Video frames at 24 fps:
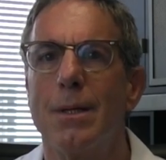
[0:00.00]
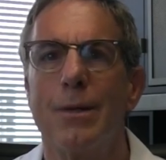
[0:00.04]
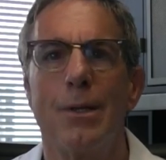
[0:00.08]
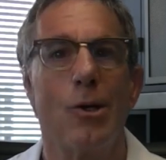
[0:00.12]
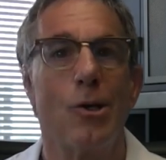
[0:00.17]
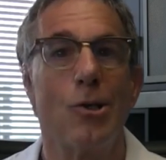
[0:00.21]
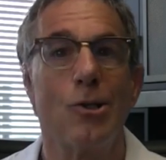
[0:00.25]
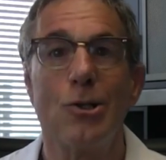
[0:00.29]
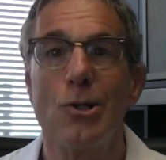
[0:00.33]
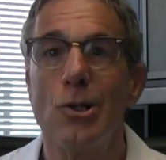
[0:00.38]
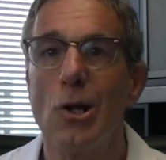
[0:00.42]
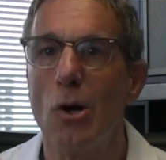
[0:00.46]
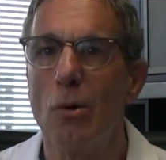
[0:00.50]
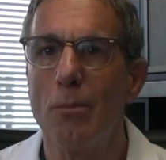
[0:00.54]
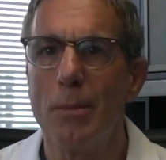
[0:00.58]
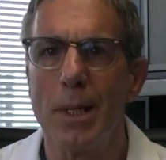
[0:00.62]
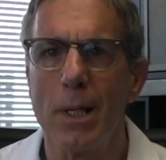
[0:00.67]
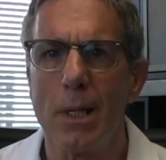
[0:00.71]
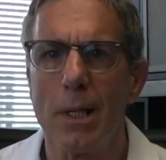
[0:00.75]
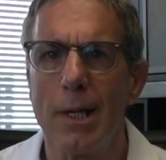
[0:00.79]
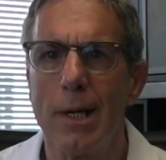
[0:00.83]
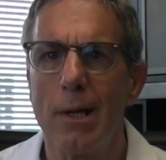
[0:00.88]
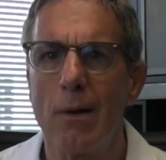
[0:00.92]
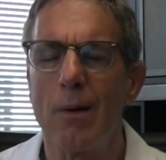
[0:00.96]
There's no
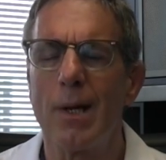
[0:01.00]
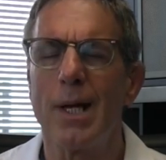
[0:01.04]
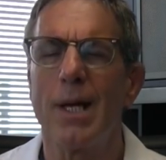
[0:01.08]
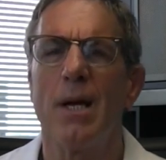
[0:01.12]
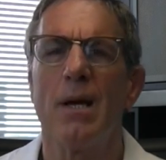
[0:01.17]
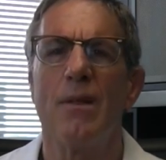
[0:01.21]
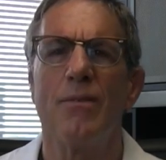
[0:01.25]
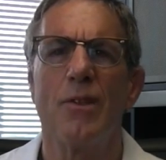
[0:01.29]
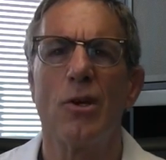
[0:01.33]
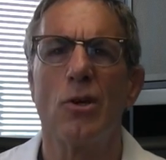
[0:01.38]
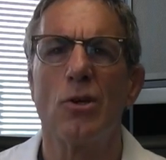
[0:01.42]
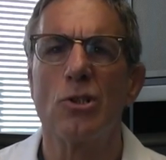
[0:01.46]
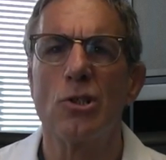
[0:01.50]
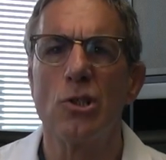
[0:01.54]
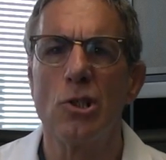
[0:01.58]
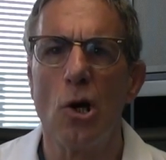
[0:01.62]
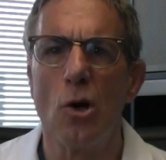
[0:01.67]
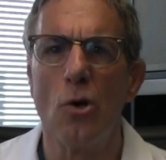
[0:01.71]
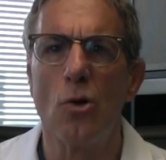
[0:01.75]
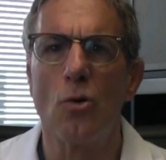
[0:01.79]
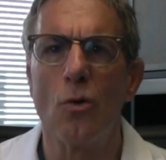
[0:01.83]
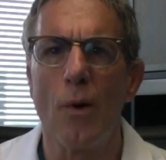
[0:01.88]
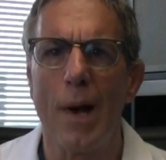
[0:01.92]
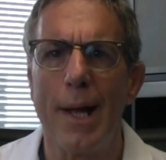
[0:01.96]
middle area, there's
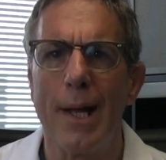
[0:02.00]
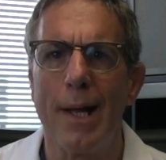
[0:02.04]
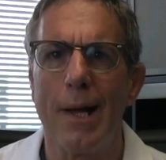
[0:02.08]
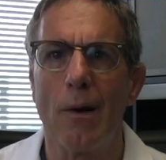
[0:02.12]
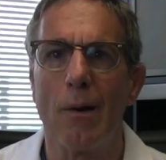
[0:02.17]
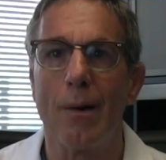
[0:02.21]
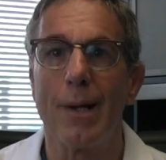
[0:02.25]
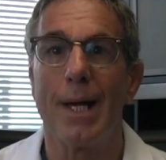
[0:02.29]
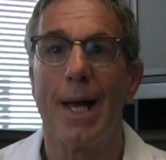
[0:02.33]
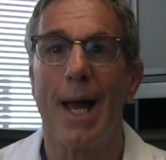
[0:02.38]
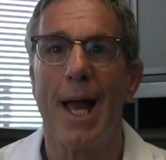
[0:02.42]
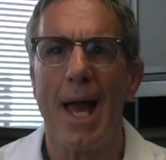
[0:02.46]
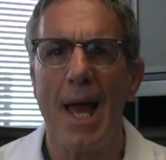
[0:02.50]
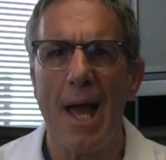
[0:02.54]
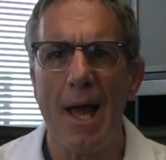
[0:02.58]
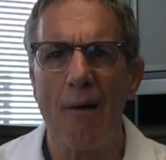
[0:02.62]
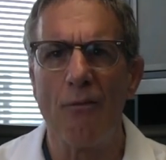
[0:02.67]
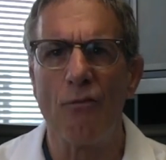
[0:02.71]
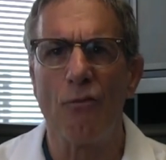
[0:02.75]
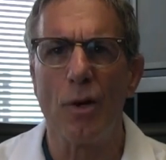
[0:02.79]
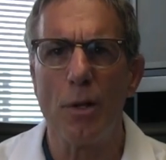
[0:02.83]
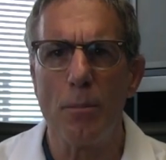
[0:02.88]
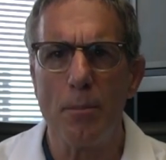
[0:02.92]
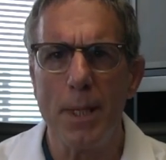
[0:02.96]
no gray area.
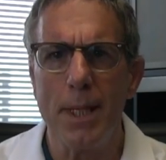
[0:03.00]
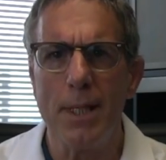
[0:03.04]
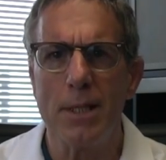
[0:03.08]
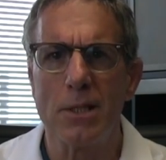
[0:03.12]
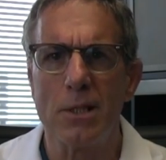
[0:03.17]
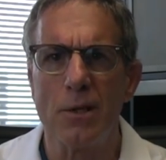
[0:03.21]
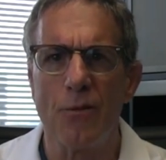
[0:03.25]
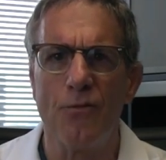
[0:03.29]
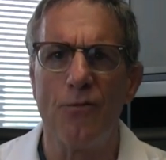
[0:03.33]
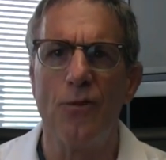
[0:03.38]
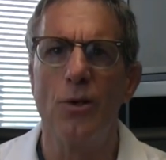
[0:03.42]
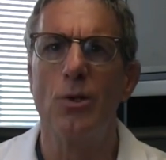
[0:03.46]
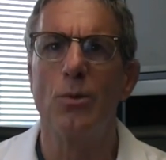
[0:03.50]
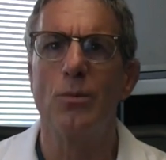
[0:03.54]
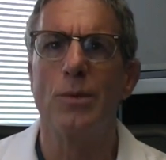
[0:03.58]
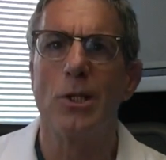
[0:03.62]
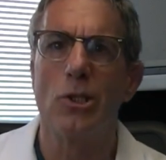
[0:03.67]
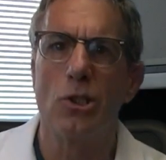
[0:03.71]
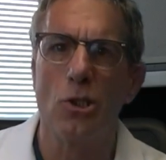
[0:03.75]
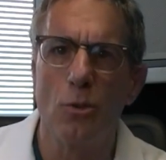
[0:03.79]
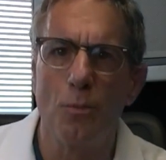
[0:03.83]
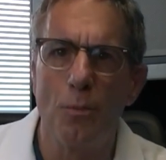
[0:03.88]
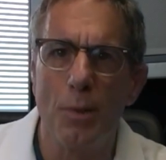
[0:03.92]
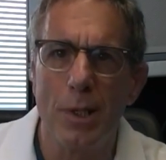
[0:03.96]
Every piece of food
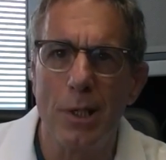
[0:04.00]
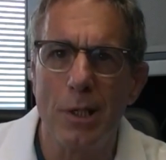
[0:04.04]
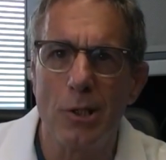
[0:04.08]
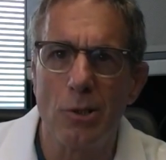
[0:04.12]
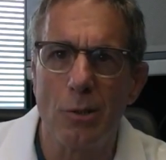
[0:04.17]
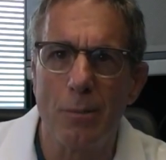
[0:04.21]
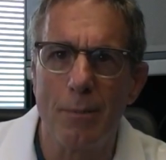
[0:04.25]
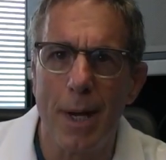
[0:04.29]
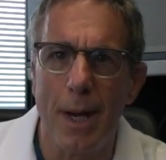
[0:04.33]
that you put in your